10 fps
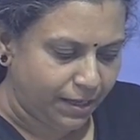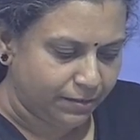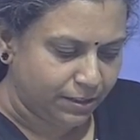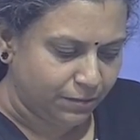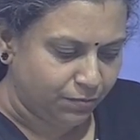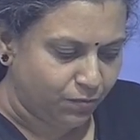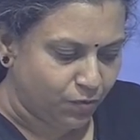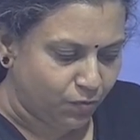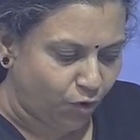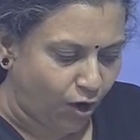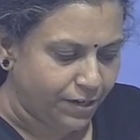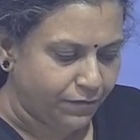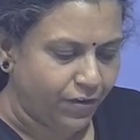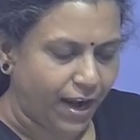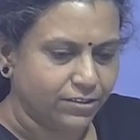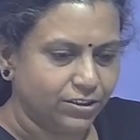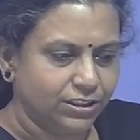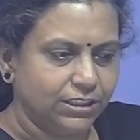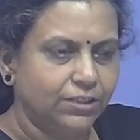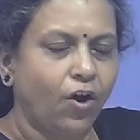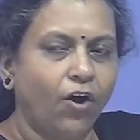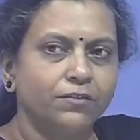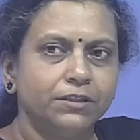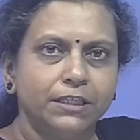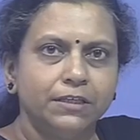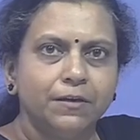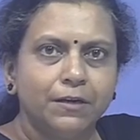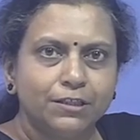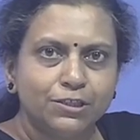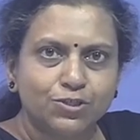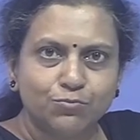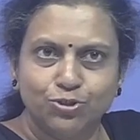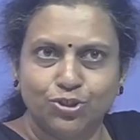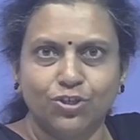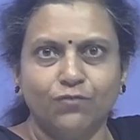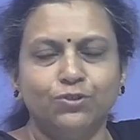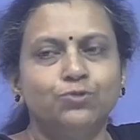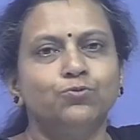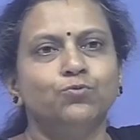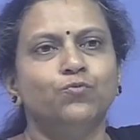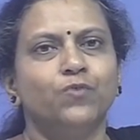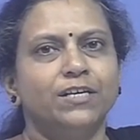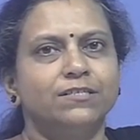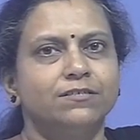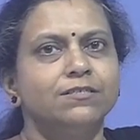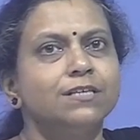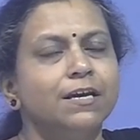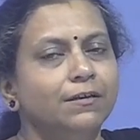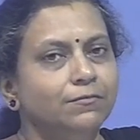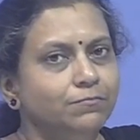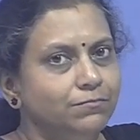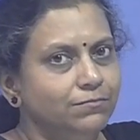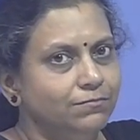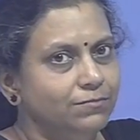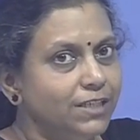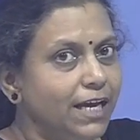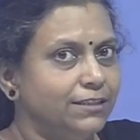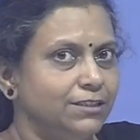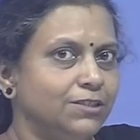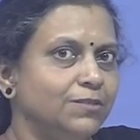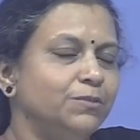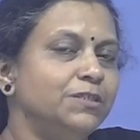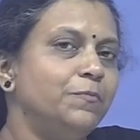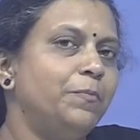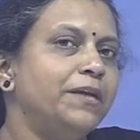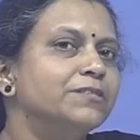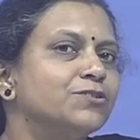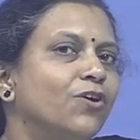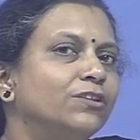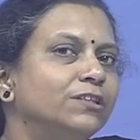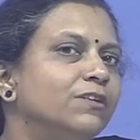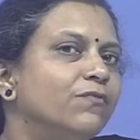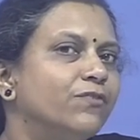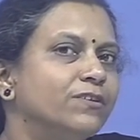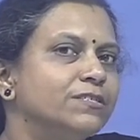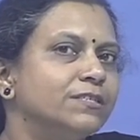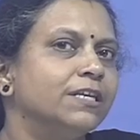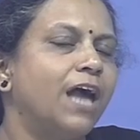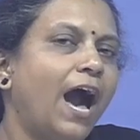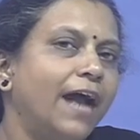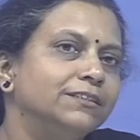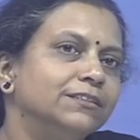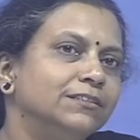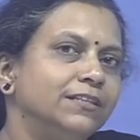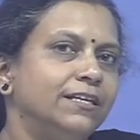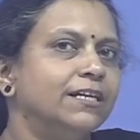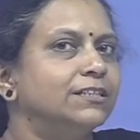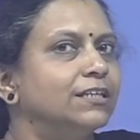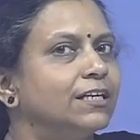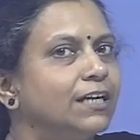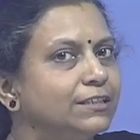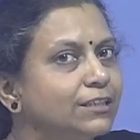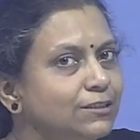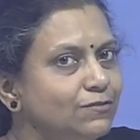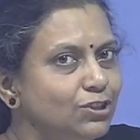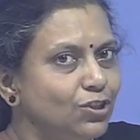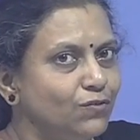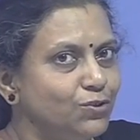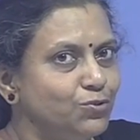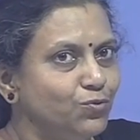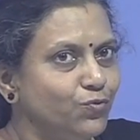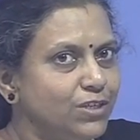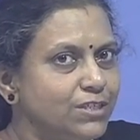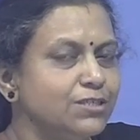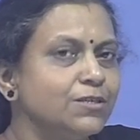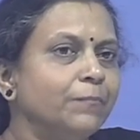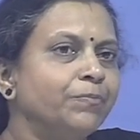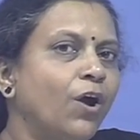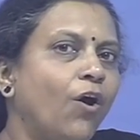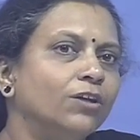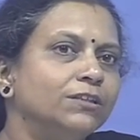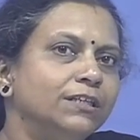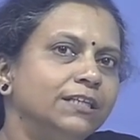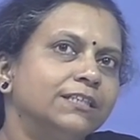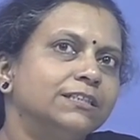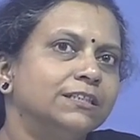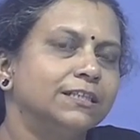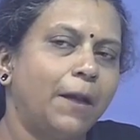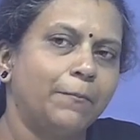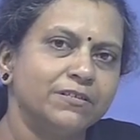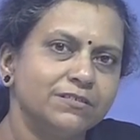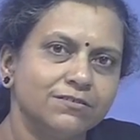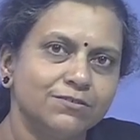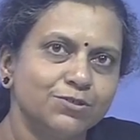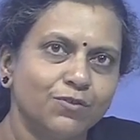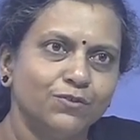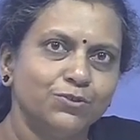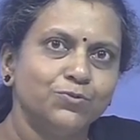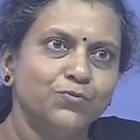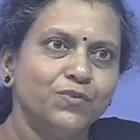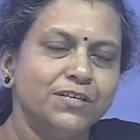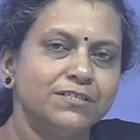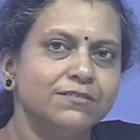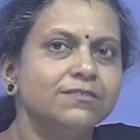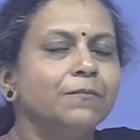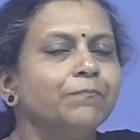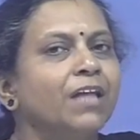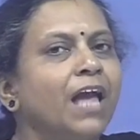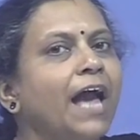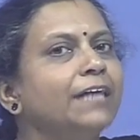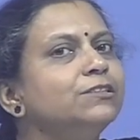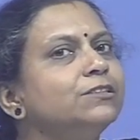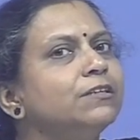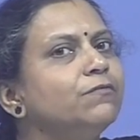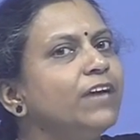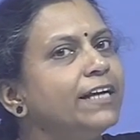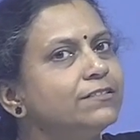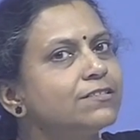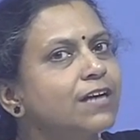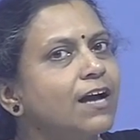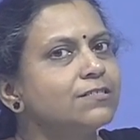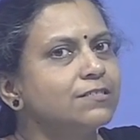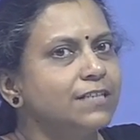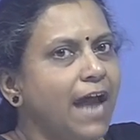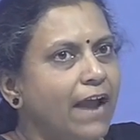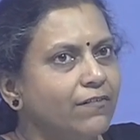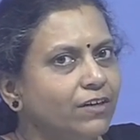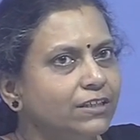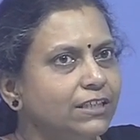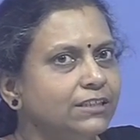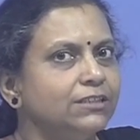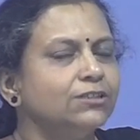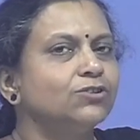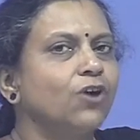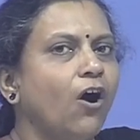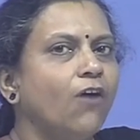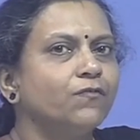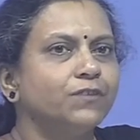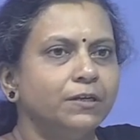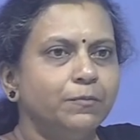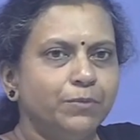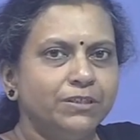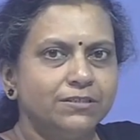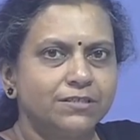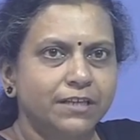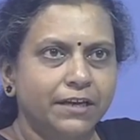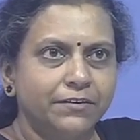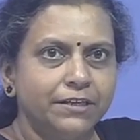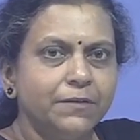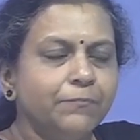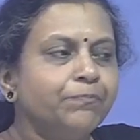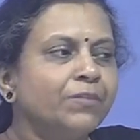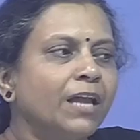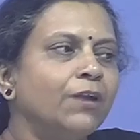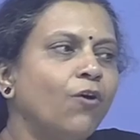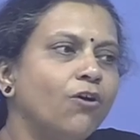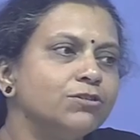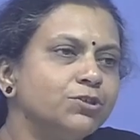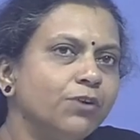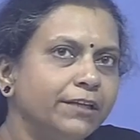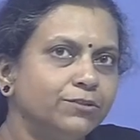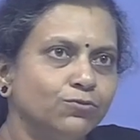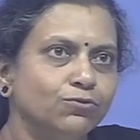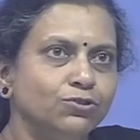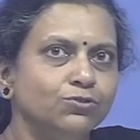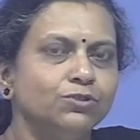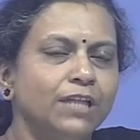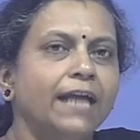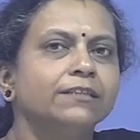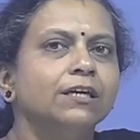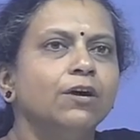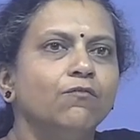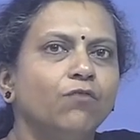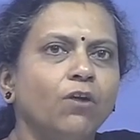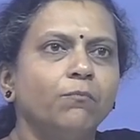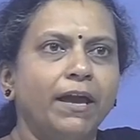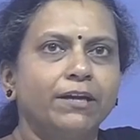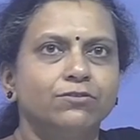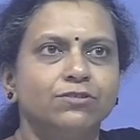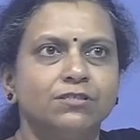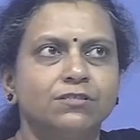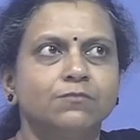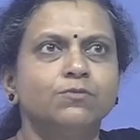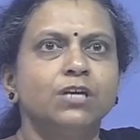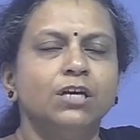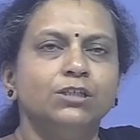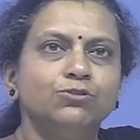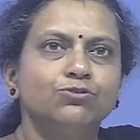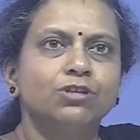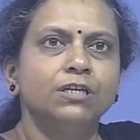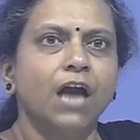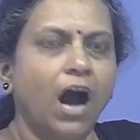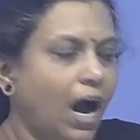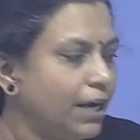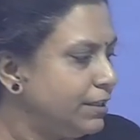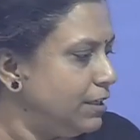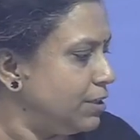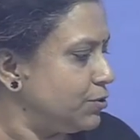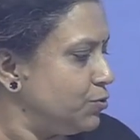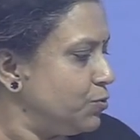the void fraction or the distribution of the two phases they are determined based on the difference in either the electrical conductivity of the two phases or the electrical capacitance of the two phases and we had discussed the advantages of the impedance technique and also I had told you that for microsystems usually arc electrode